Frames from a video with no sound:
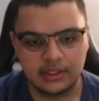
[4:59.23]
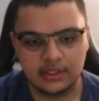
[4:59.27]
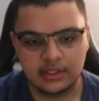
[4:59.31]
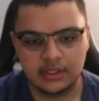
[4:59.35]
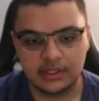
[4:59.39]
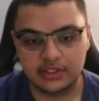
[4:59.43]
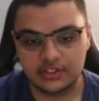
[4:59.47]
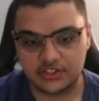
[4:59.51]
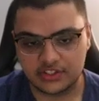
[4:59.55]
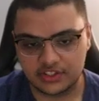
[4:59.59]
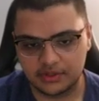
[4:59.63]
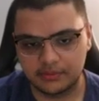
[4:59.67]

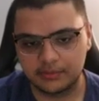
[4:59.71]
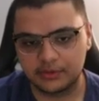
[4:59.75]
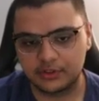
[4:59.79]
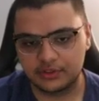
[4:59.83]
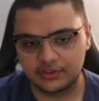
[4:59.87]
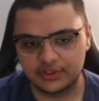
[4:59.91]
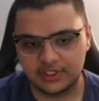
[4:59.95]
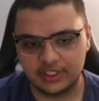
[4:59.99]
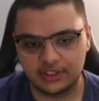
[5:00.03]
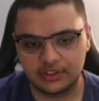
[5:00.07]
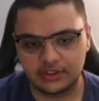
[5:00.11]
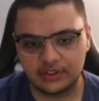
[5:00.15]
A similar
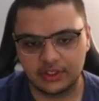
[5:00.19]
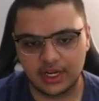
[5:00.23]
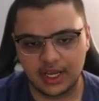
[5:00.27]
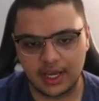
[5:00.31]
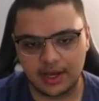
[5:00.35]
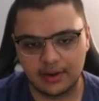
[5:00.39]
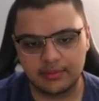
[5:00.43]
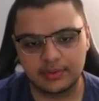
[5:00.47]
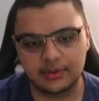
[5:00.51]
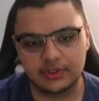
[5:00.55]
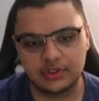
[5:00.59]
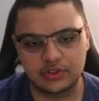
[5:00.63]
thing could
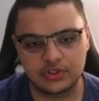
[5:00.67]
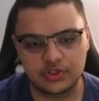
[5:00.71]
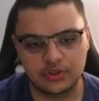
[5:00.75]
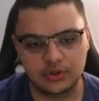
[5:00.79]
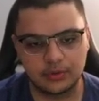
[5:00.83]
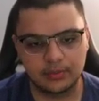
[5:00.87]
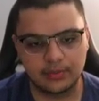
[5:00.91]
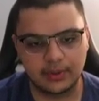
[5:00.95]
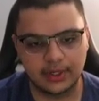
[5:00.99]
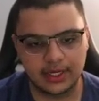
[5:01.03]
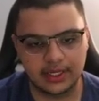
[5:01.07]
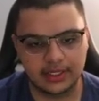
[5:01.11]
happen to Joe
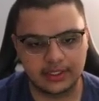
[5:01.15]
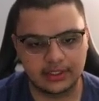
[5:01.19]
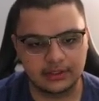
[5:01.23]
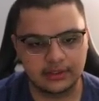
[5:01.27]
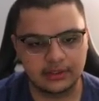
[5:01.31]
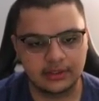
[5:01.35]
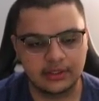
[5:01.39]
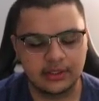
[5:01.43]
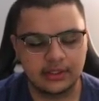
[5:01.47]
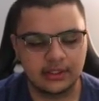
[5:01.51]
Biden.